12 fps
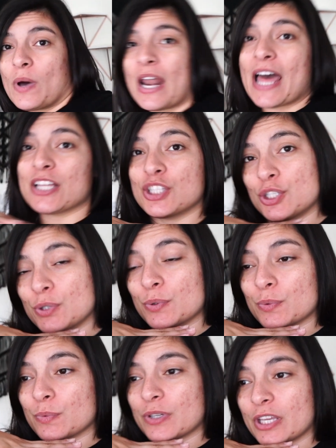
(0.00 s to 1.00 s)
what I
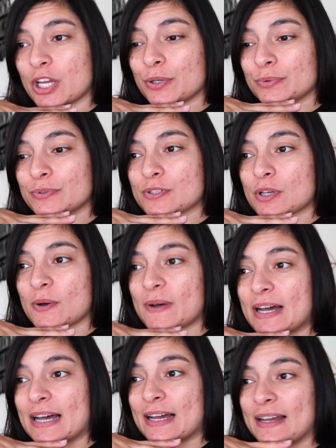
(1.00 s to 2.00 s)
do, you know? So
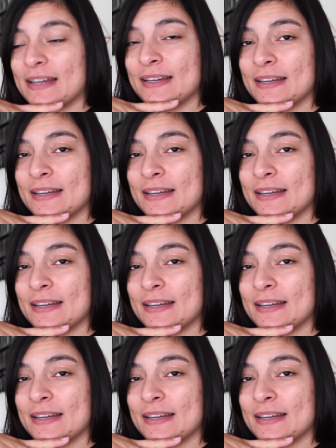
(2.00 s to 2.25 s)
uh